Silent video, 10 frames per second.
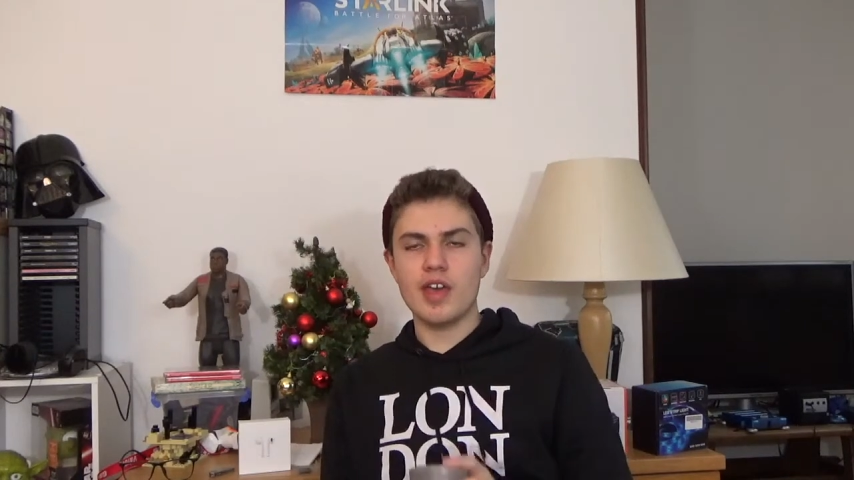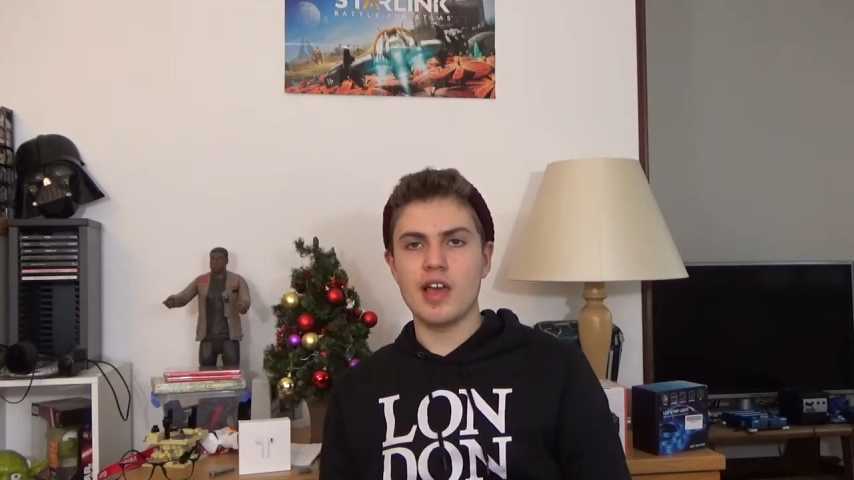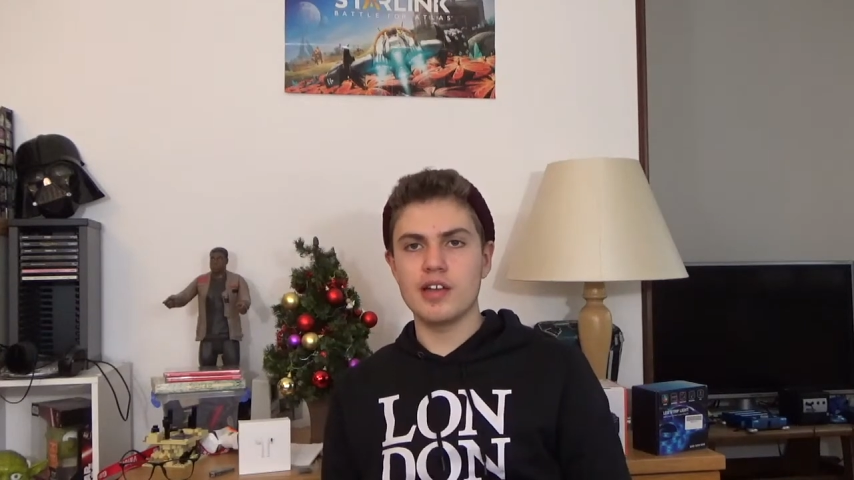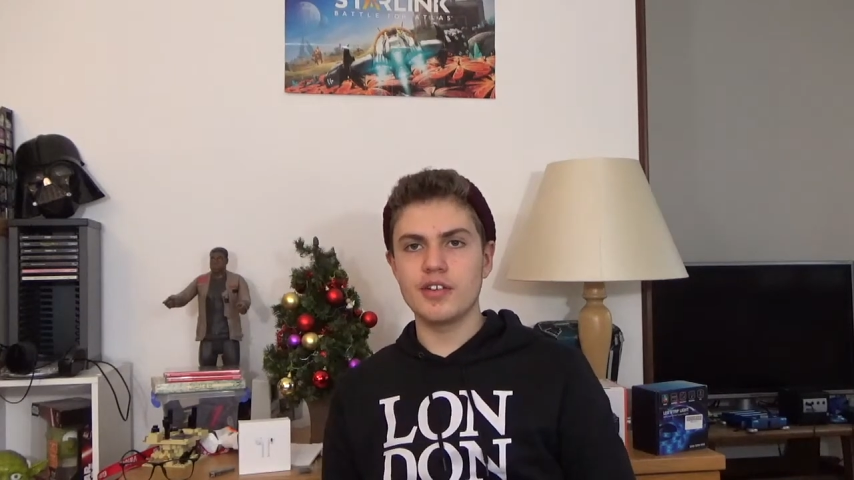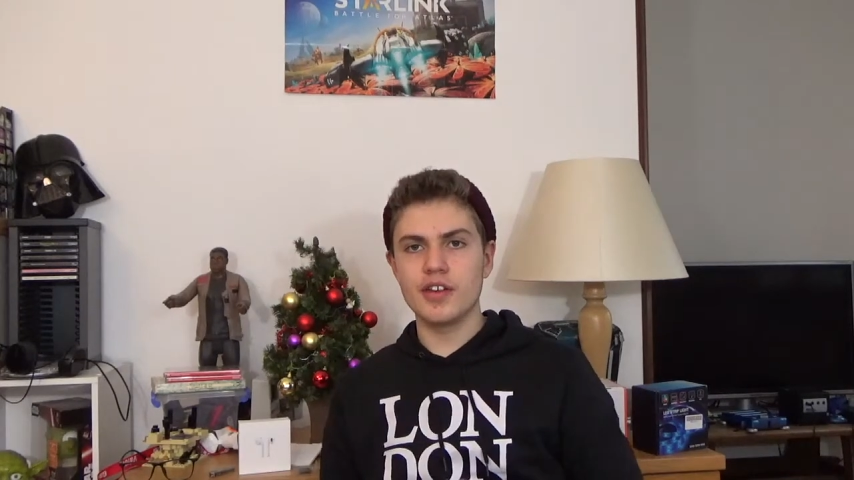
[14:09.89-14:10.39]

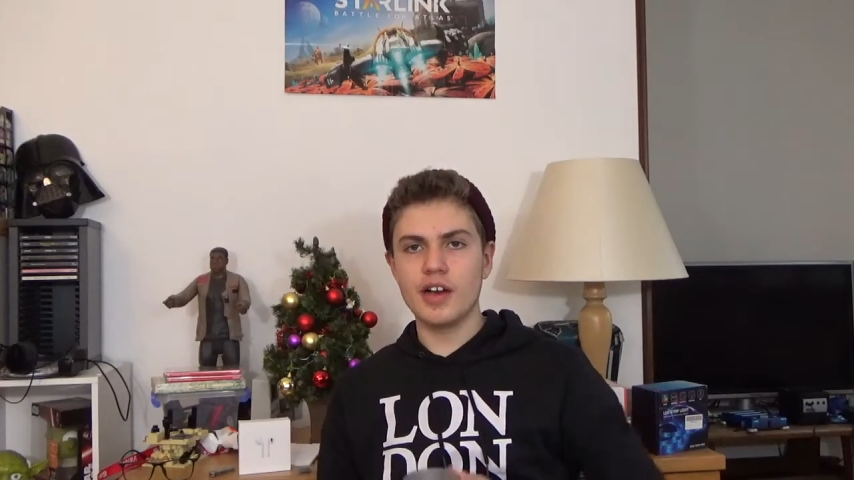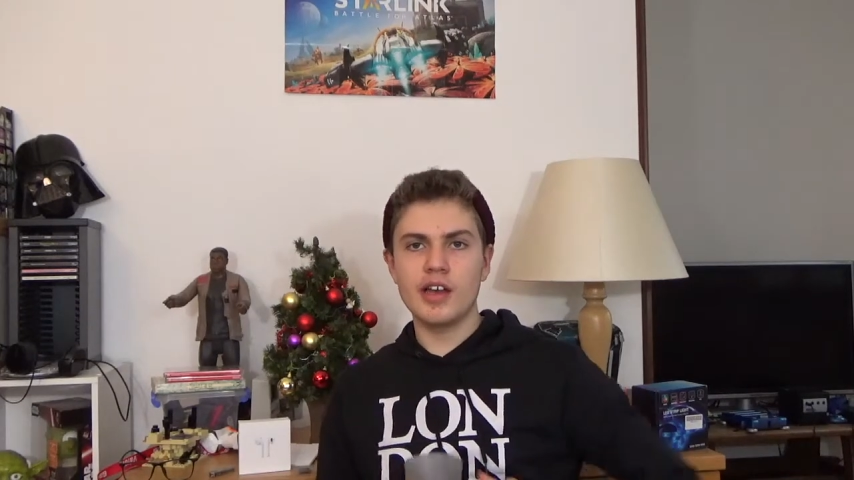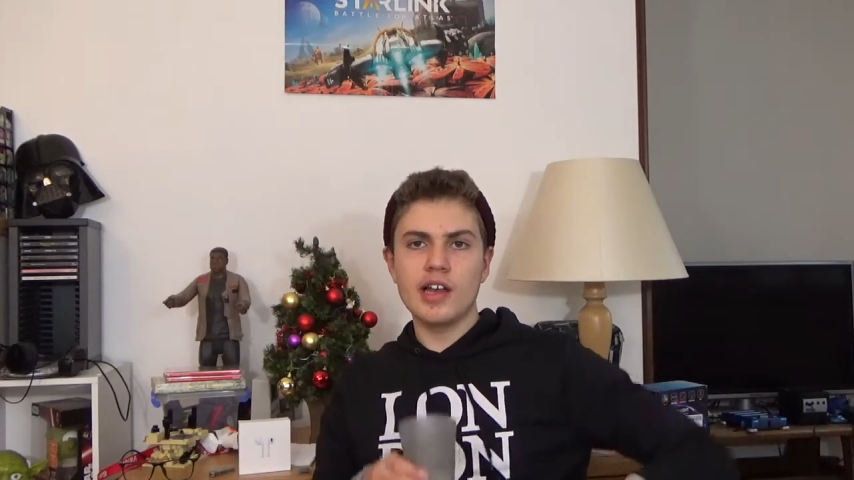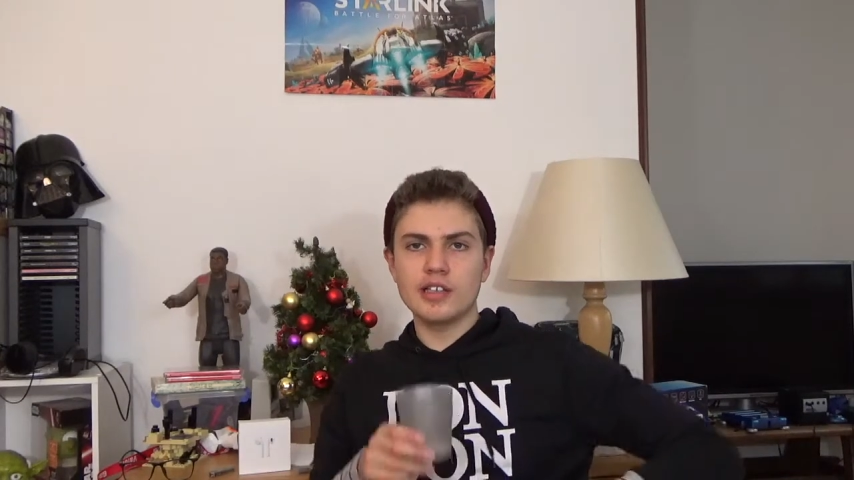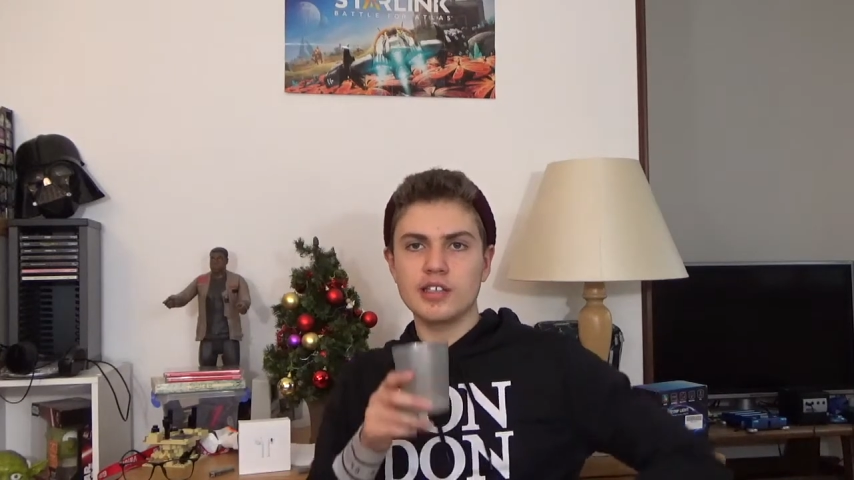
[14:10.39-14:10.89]
and I
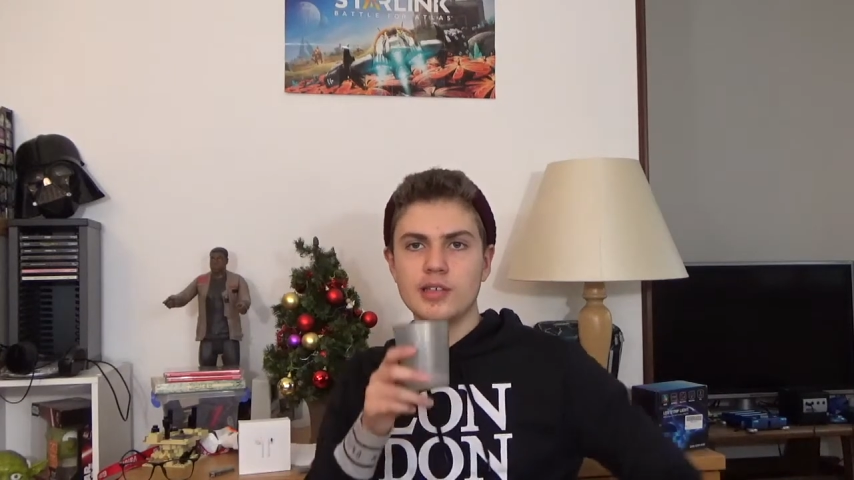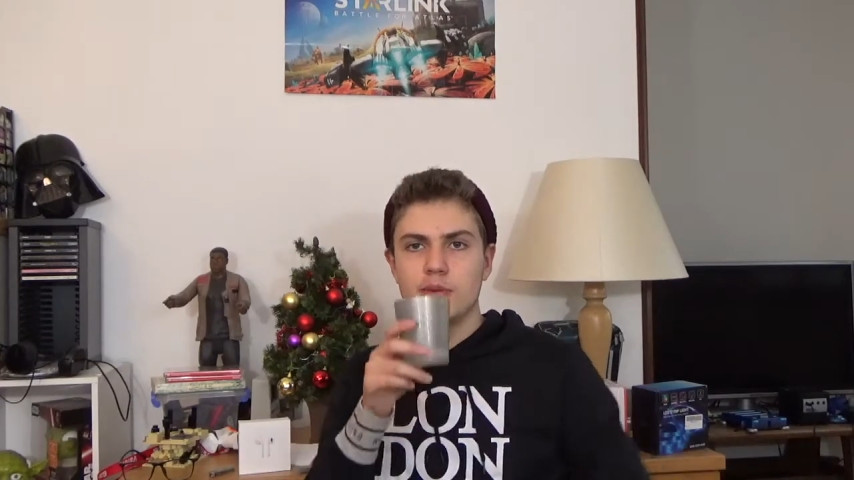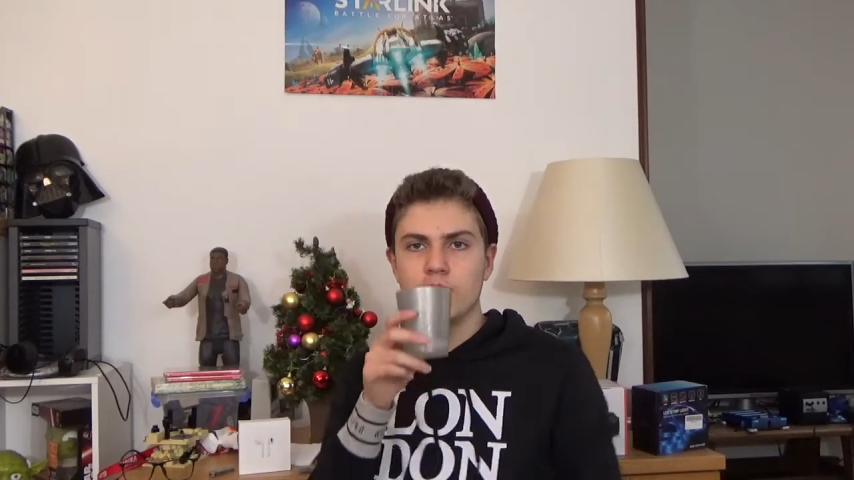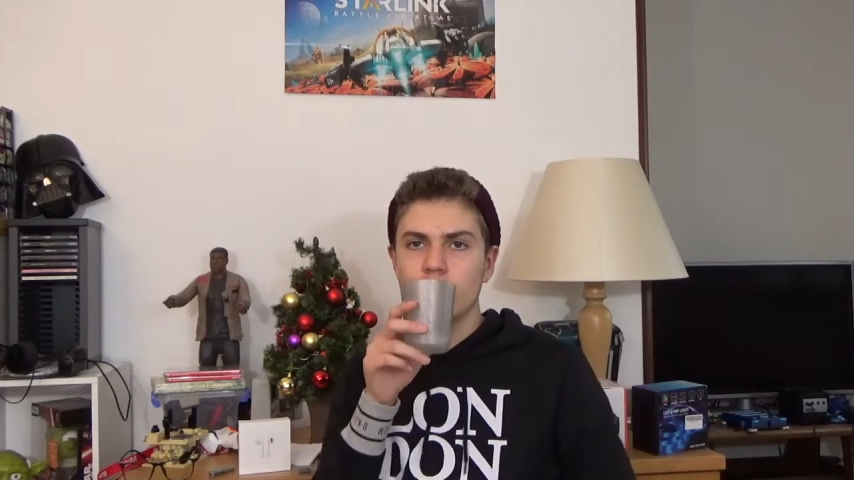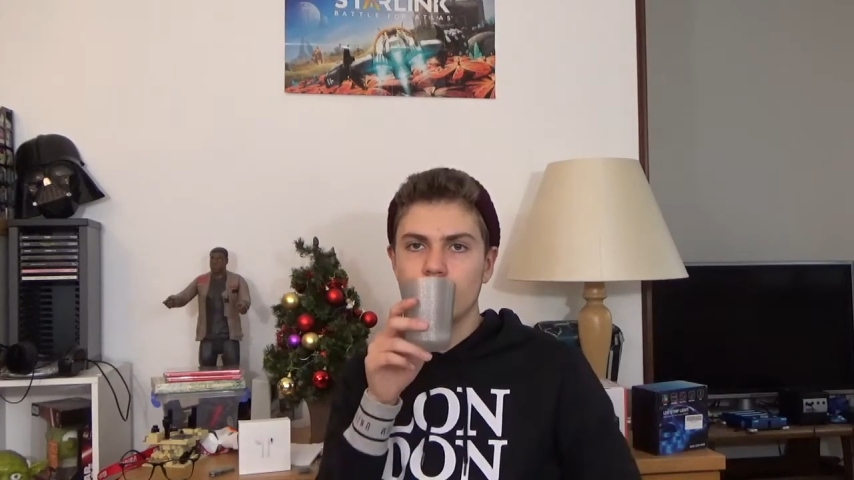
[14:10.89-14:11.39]
accidentally
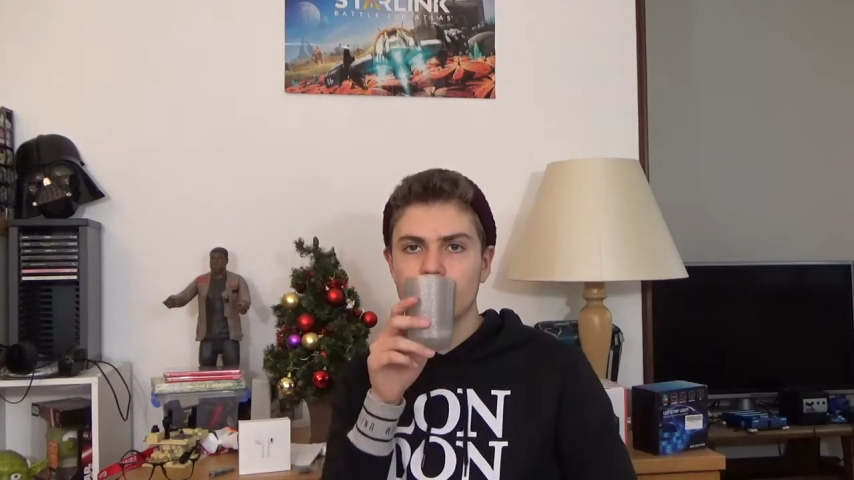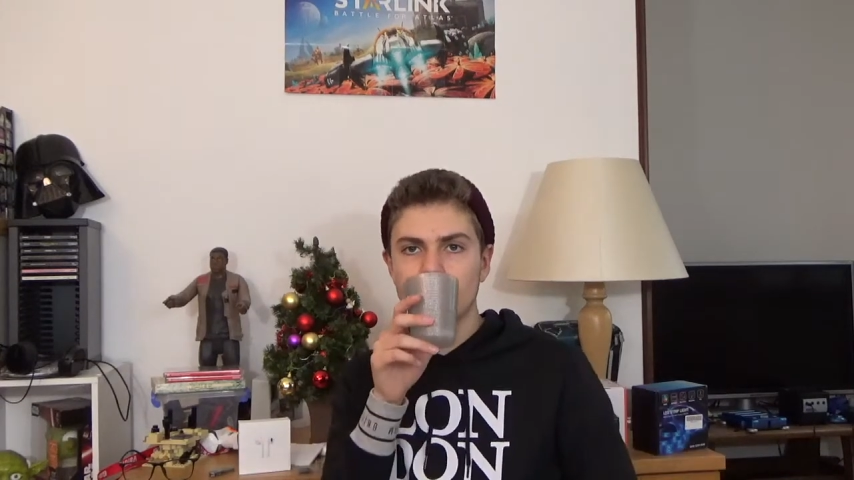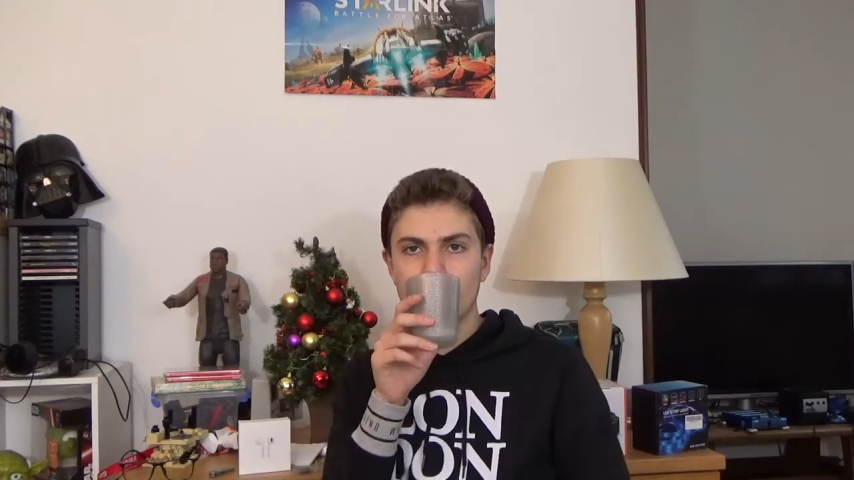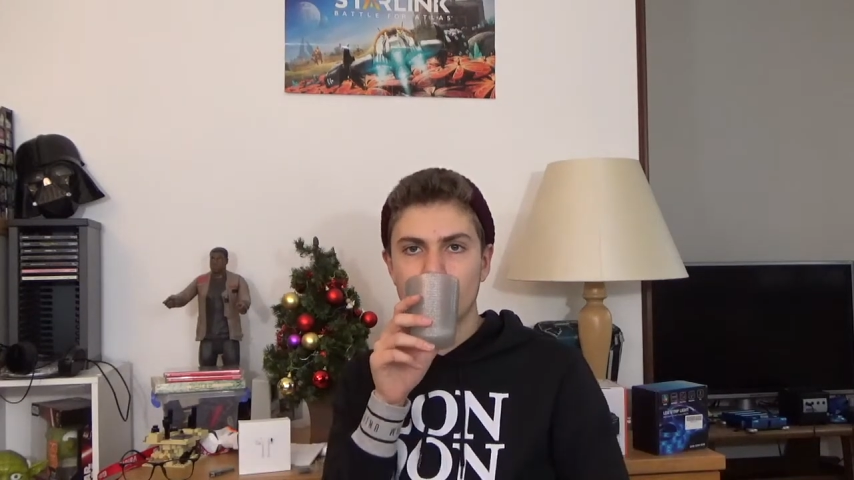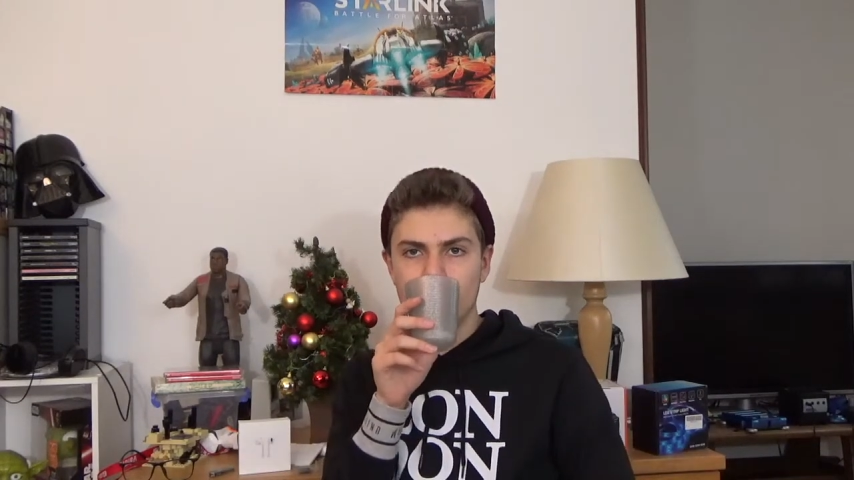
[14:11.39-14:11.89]
put it on the
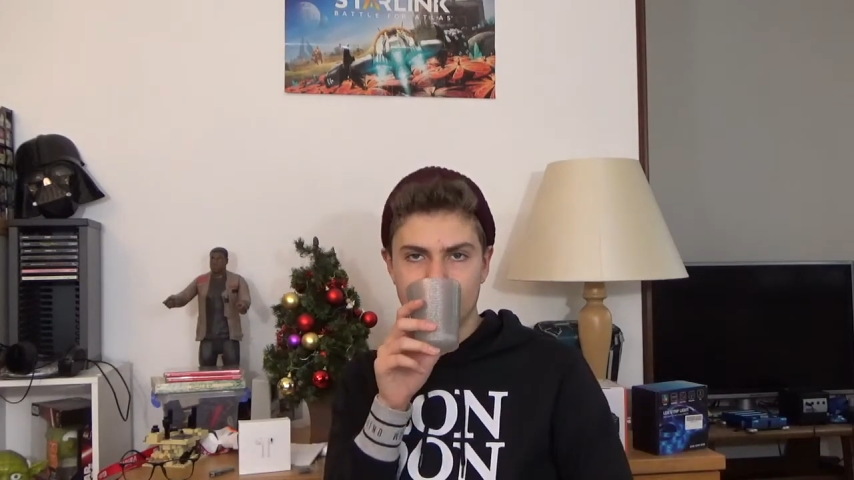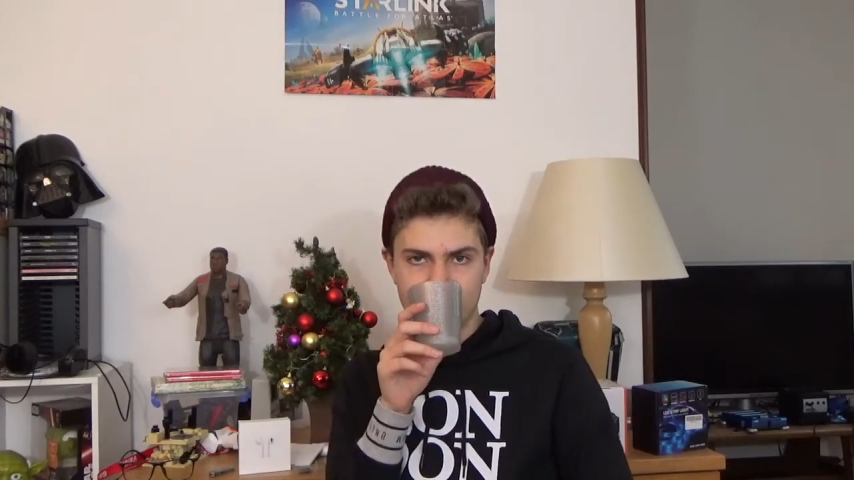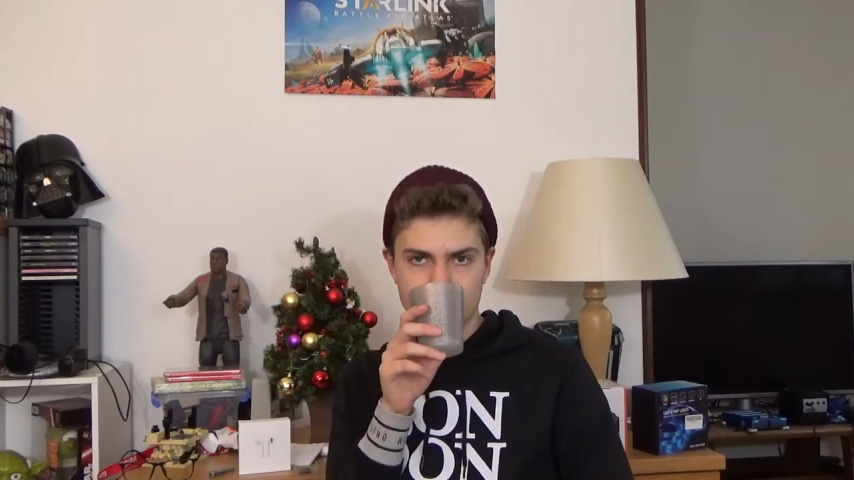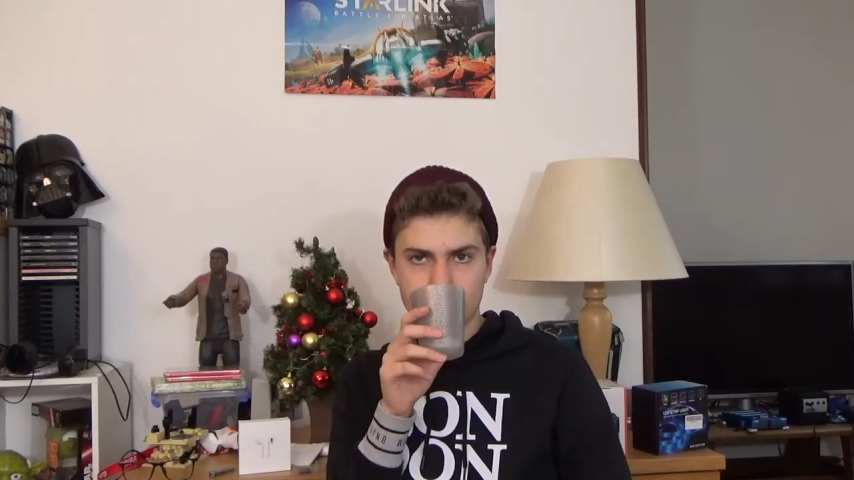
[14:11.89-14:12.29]
wrong one,